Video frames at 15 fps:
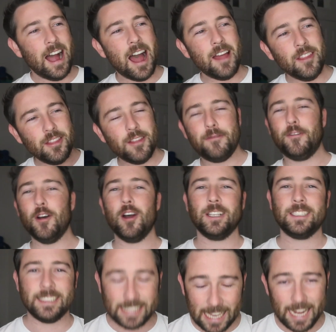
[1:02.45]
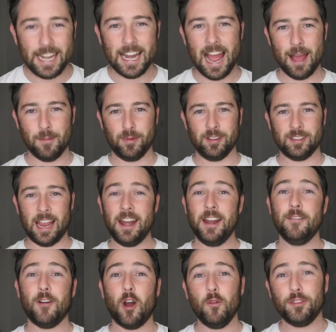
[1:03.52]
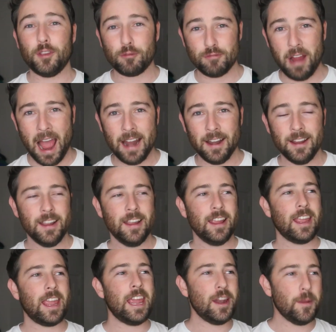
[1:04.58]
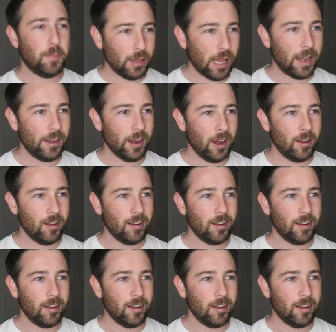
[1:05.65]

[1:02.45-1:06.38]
And then the first scene happens. It involves a rat in a blender.